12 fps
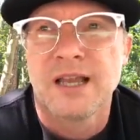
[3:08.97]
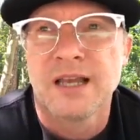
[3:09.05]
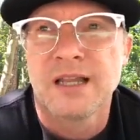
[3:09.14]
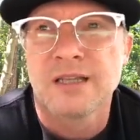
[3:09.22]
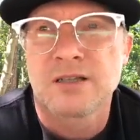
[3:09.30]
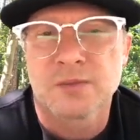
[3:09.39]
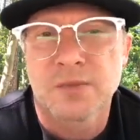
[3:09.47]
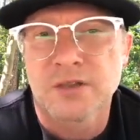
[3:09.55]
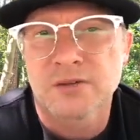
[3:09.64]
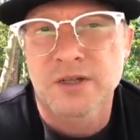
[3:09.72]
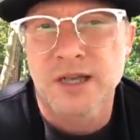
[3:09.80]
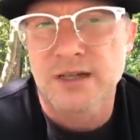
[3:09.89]
And he took me
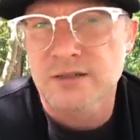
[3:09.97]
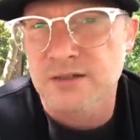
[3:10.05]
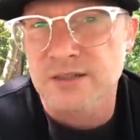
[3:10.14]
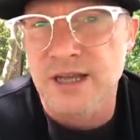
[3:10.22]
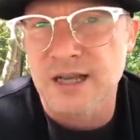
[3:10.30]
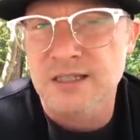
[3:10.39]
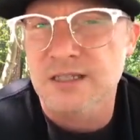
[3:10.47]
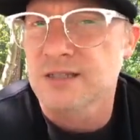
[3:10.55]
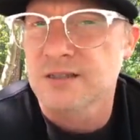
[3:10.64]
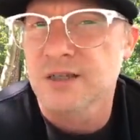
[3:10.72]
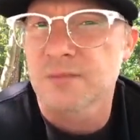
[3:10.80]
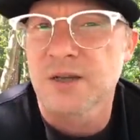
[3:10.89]
through an exercise.
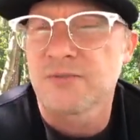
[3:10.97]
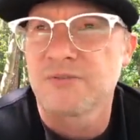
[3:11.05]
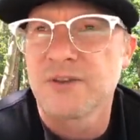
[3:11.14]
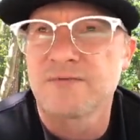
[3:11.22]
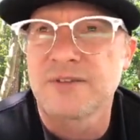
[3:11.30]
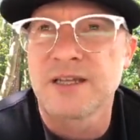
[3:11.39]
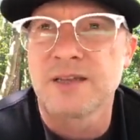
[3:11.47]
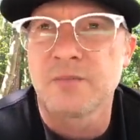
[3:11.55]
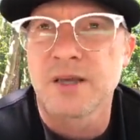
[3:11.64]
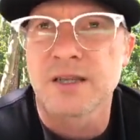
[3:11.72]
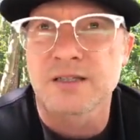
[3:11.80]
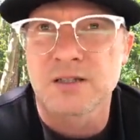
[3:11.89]
It took about 15
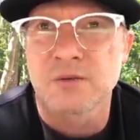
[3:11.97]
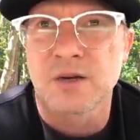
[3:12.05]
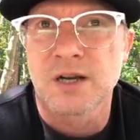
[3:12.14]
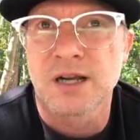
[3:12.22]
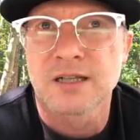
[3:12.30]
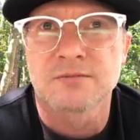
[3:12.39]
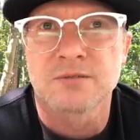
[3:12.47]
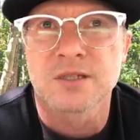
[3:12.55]
minutes to where I